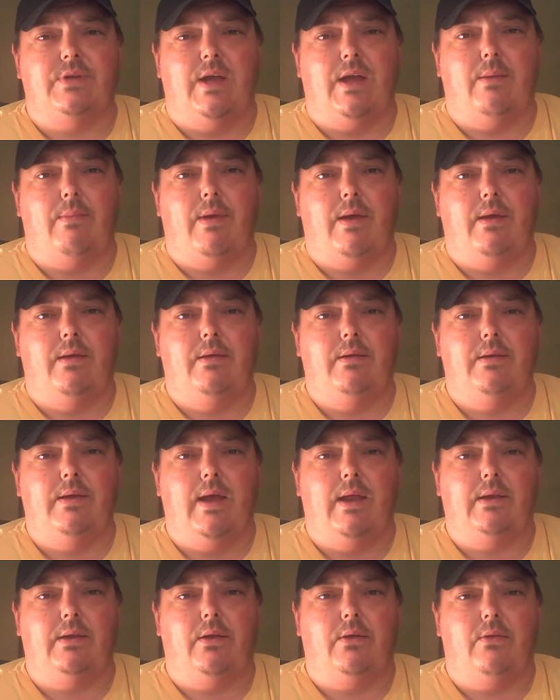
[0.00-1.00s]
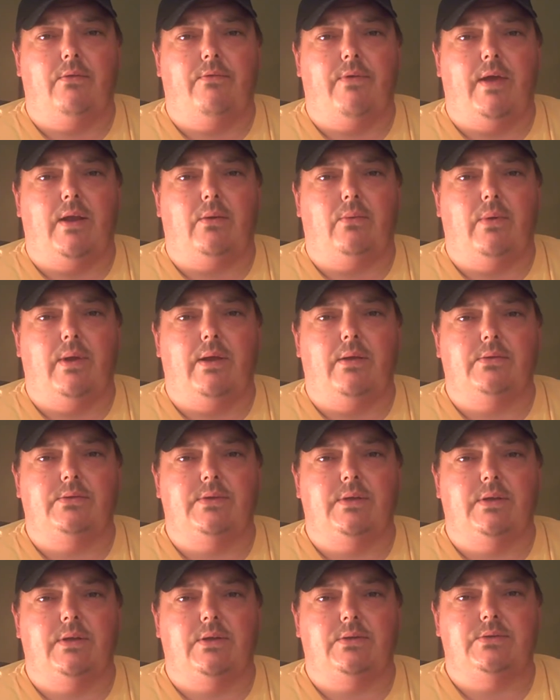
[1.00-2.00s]
time I got to go to the final round.
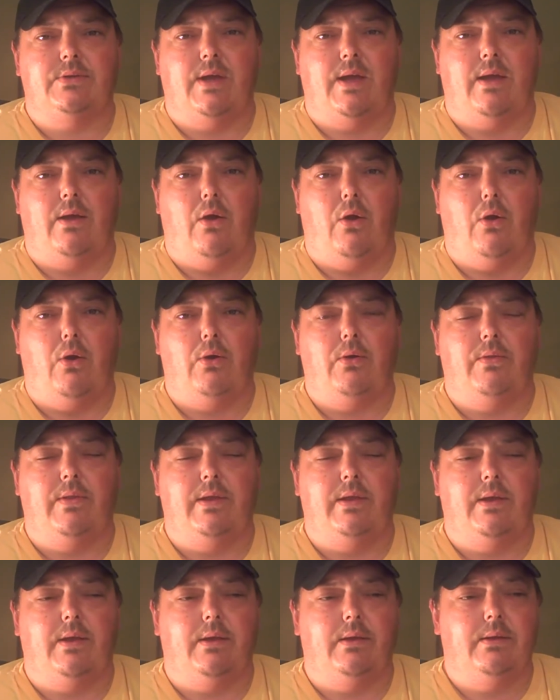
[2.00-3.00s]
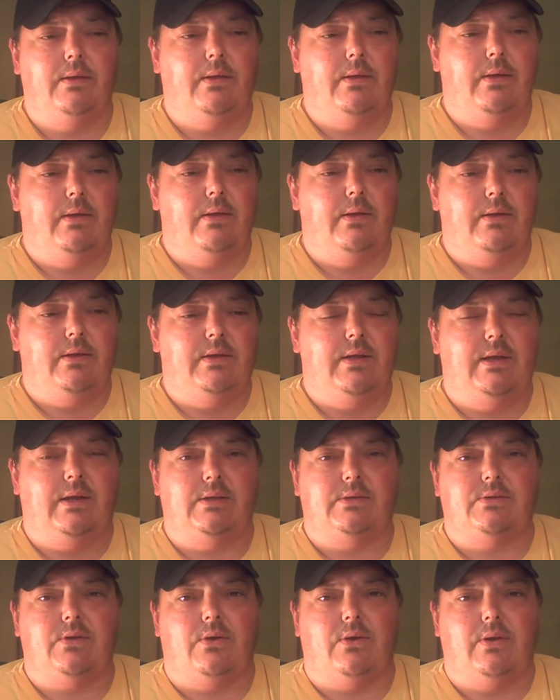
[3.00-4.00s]
So that tells you how hard the
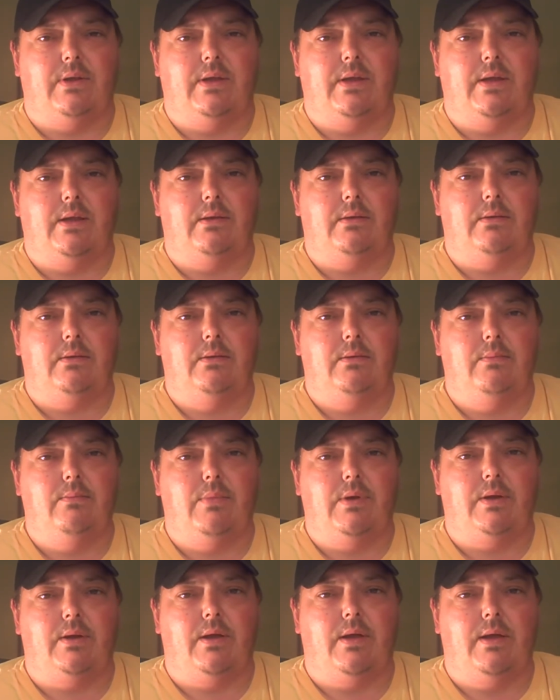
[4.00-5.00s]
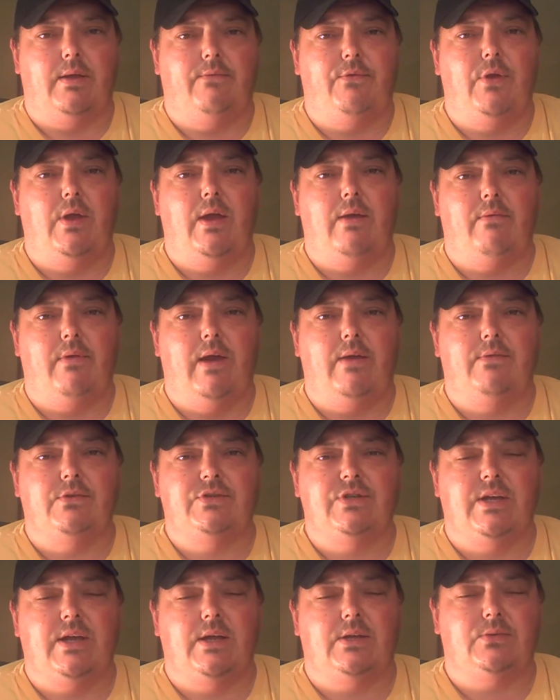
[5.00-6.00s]
tickets are to get. But if you ever have a
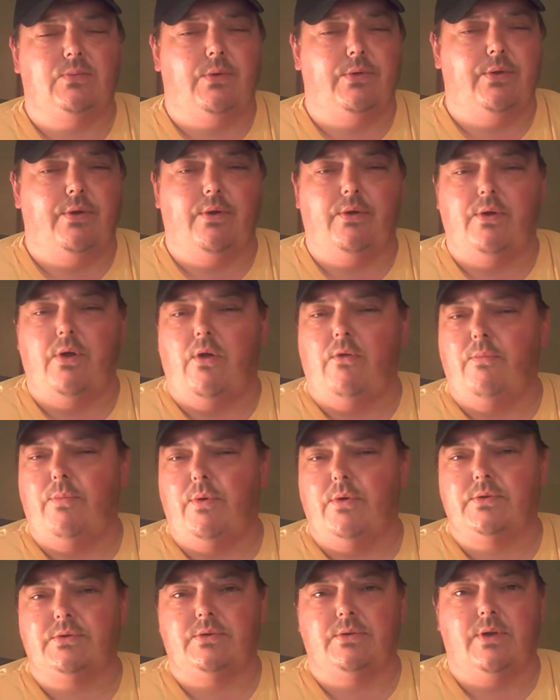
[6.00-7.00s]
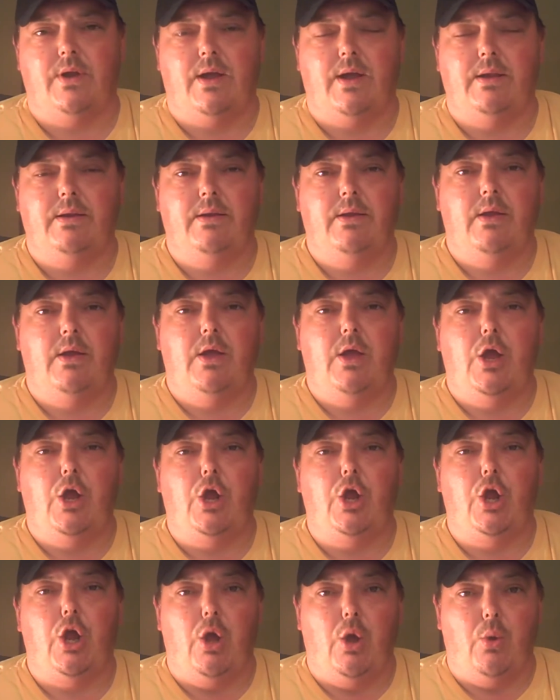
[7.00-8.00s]
chance, whether you're a golf person or not,
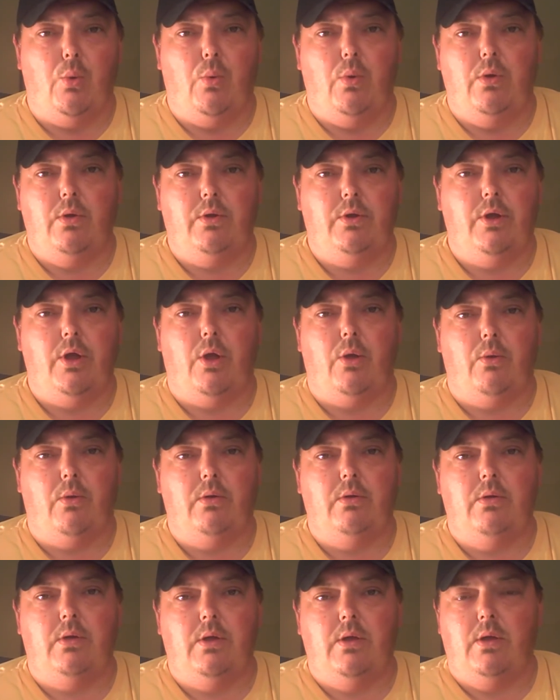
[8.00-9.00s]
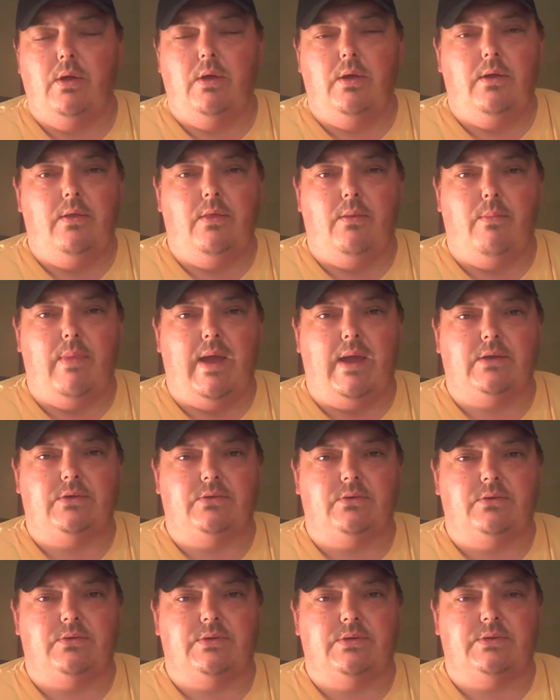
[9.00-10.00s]
go. The
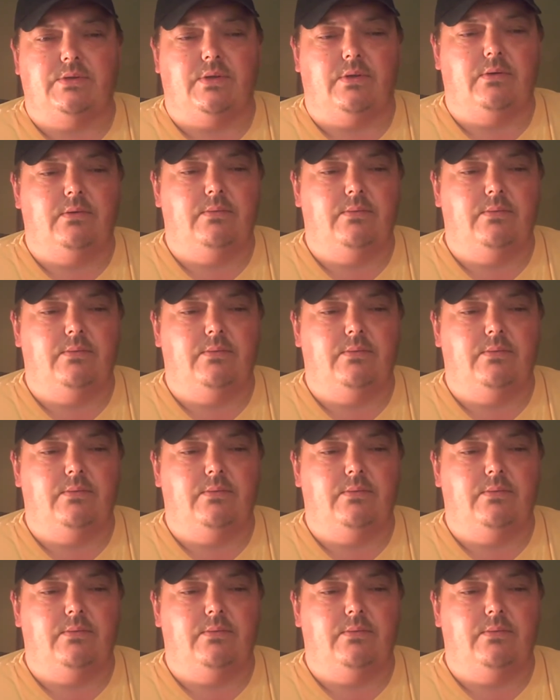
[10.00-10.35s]
Masters is a